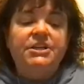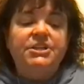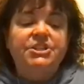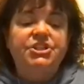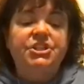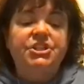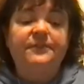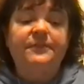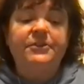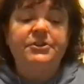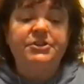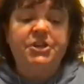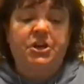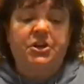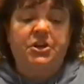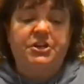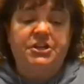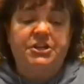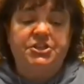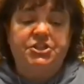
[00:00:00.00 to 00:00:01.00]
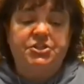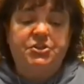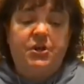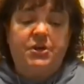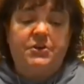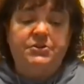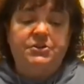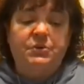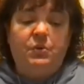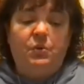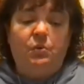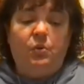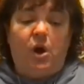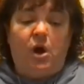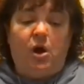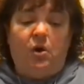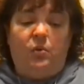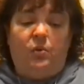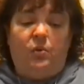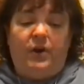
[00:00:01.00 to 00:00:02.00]
Jennifer turned and strode to a
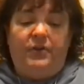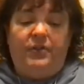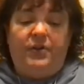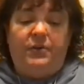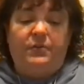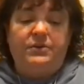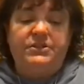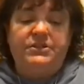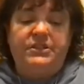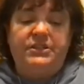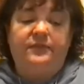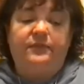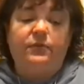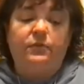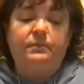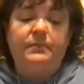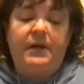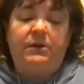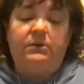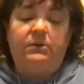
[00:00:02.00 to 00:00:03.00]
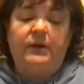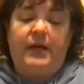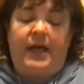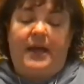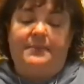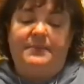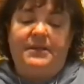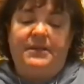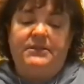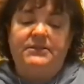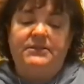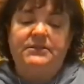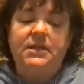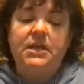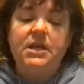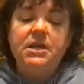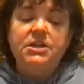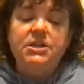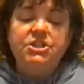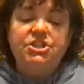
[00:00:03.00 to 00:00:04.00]
wall where there were several metal cabinets.
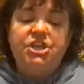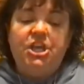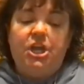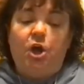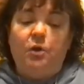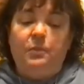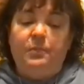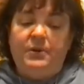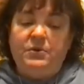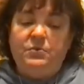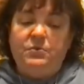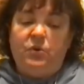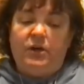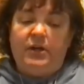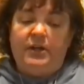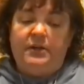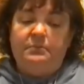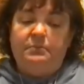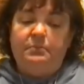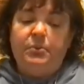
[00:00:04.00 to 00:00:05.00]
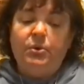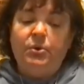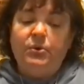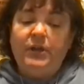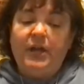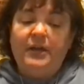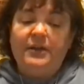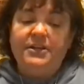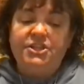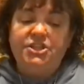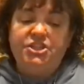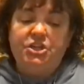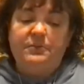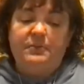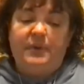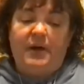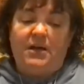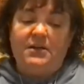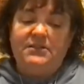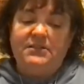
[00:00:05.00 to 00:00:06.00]
She opened one, pulled out a
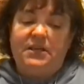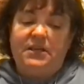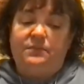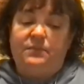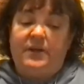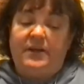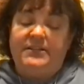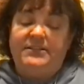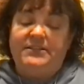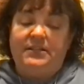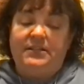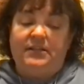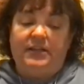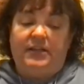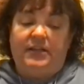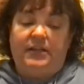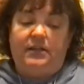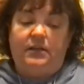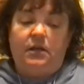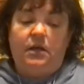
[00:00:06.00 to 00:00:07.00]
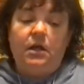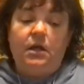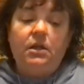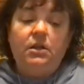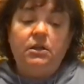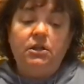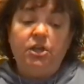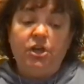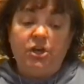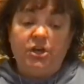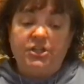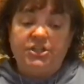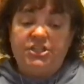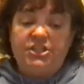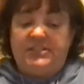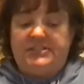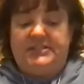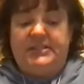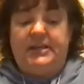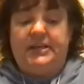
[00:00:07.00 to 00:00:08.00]
shoebox, and raised the lid. Look,
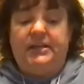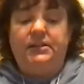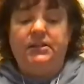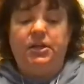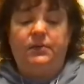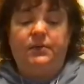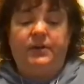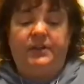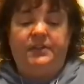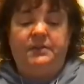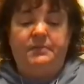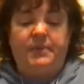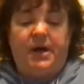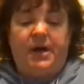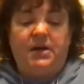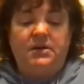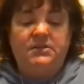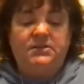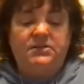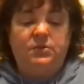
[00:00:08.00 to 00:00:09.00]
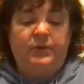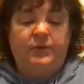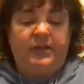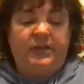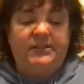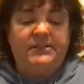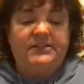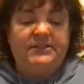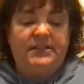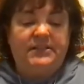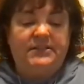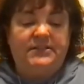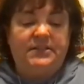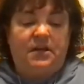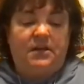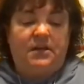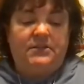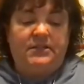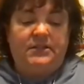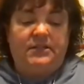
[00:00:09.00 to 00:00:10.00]
she said, lowering the box so we could see its
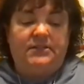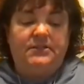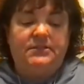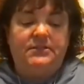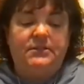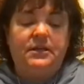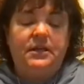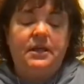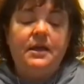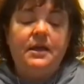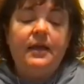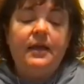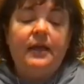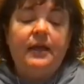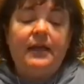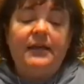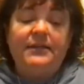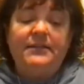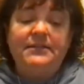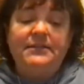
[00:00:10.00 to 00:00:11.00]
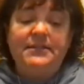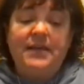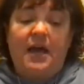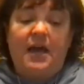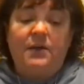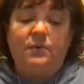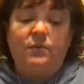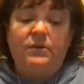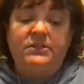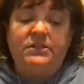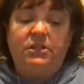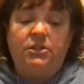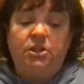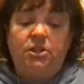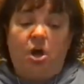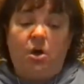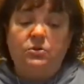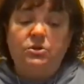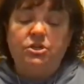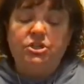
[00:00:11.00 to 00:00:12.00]
contents. Inside was a
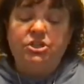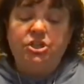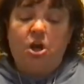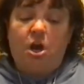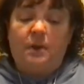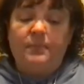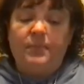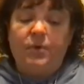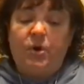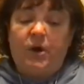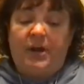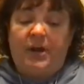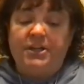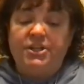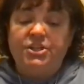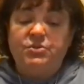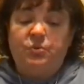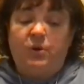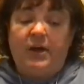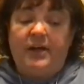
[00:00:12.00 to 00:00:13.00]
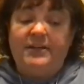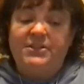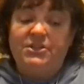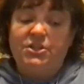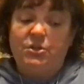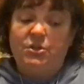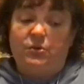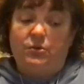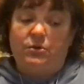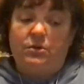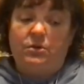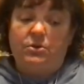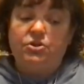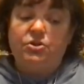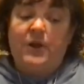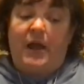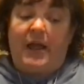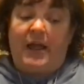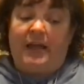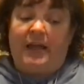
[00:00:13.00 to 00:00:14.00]
long, sharp, grayish-white tooth,
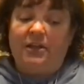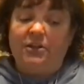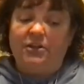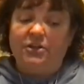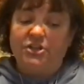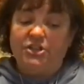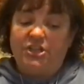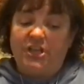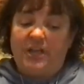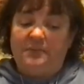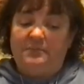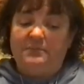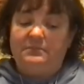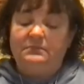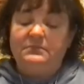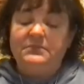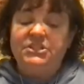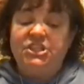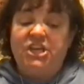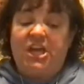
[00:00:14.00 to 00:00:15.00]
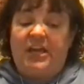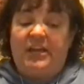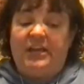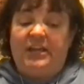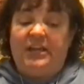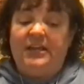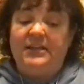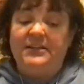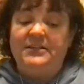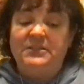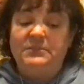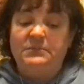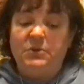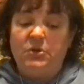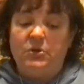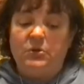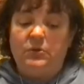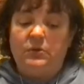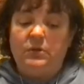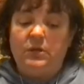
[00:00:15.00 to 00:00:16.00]
triangular shape, shiny, and
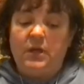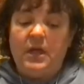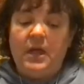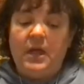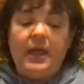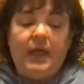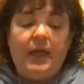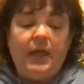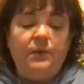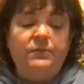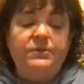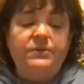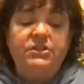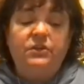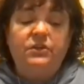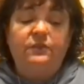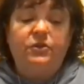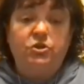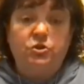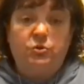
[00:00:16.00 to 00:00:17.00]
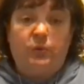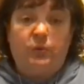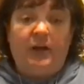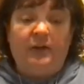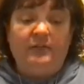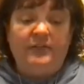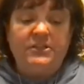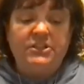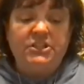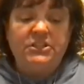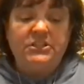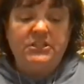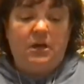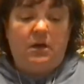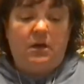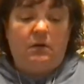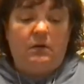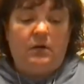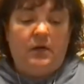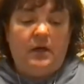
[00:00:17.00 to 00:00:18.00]
smooth. It was over 12 inches
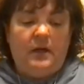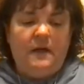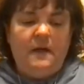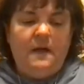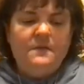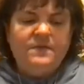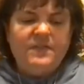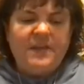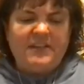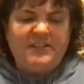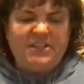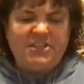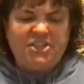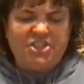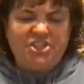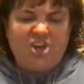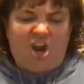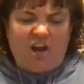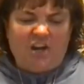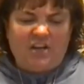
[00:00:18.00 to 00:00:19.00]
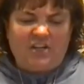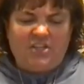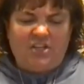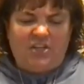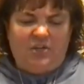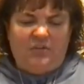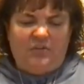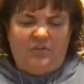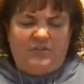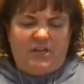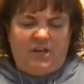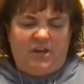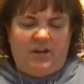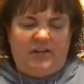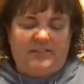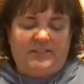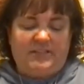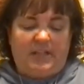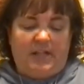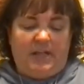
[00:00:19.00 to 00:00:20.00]
long. That's a shark tooth, Tara
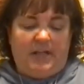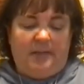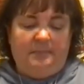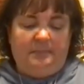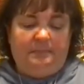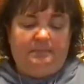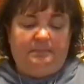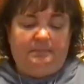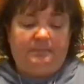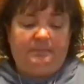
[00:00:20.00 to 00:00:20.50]
exclaimed.